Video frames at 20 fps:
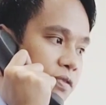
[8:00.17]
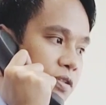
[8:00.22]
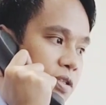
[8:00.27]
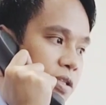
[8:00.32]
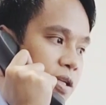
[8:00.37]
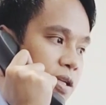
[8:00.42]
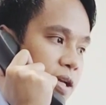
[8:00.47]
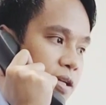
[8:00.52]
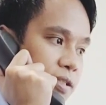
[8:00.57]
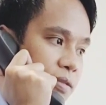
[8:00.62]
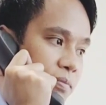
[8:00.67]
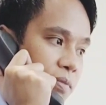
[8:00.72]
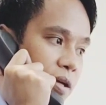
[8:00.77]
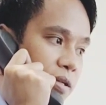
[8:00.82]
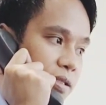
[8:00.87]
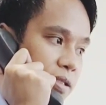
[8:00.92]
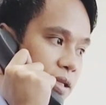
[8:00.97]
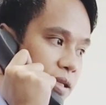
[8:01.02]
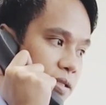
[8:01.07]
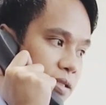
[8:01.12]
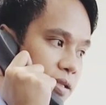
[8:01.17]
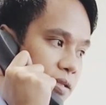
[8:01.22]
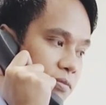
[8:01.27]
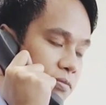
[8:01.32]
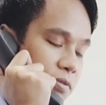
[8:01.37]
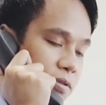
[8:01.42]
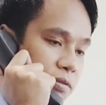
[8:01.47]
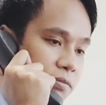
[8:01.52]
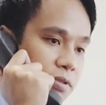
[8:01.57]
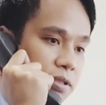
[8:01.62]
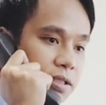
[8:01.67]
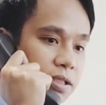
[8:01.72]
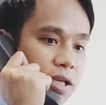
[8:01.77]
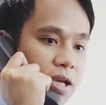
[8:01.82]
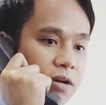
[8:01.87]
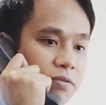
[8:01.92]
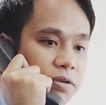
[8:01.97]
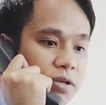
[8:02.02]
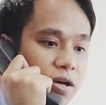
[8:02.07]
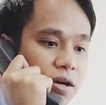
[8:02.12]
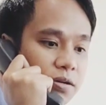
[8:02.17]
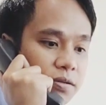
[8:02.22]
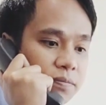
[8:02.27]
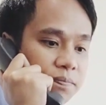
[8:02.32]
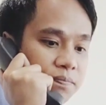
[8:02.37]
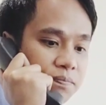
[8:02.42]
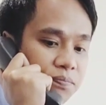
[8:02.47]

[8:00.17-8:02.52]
the next blood test, and we'll see how we go.